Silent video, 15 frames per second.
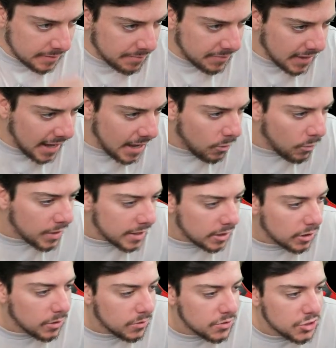I wouldn't
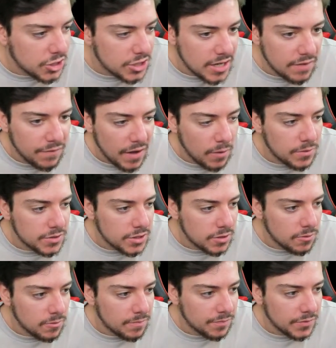close GJ if I was
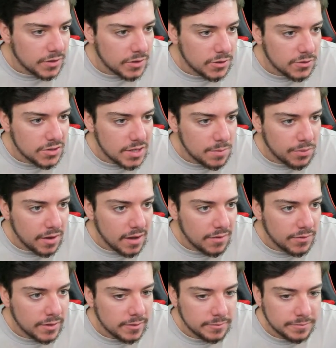you. You'll see
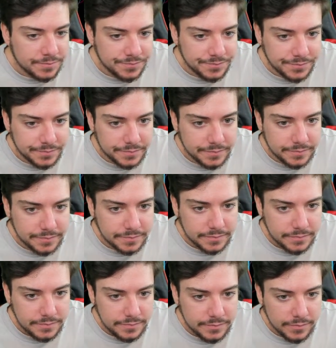profit.
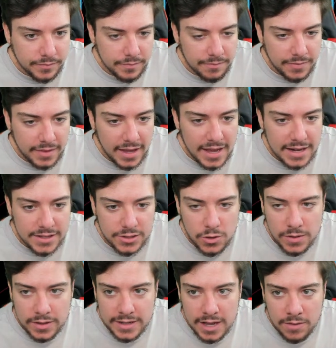And it's
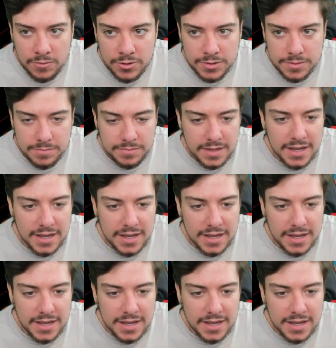going downwards.